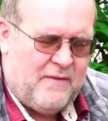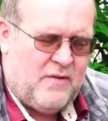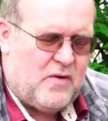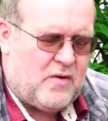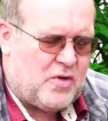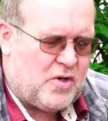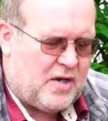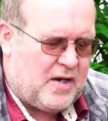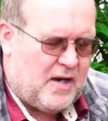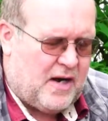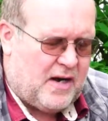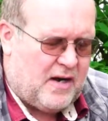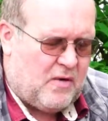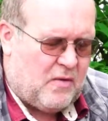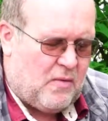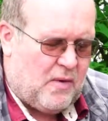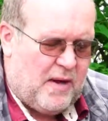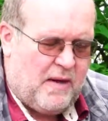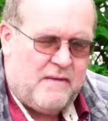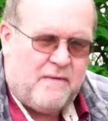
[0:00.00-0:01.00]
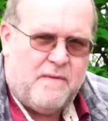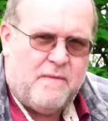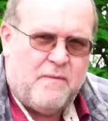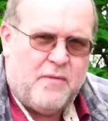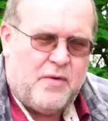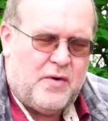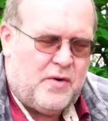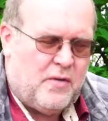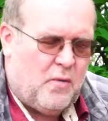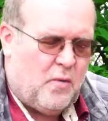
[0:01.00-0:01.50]
I've usually got it around
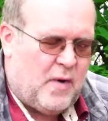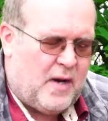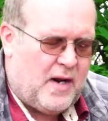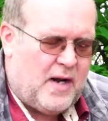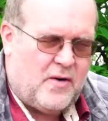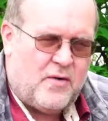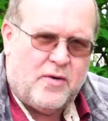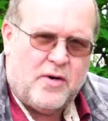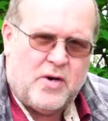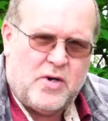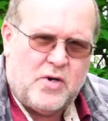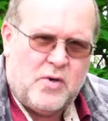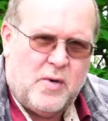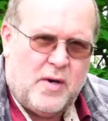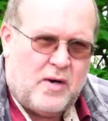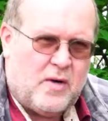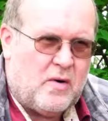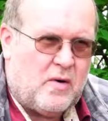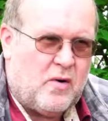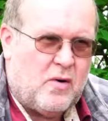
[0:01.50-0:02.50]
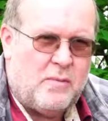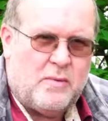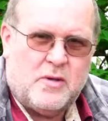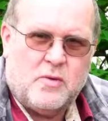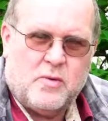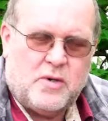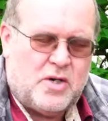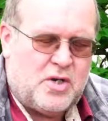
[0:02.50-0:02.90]
100 or 200 lumens,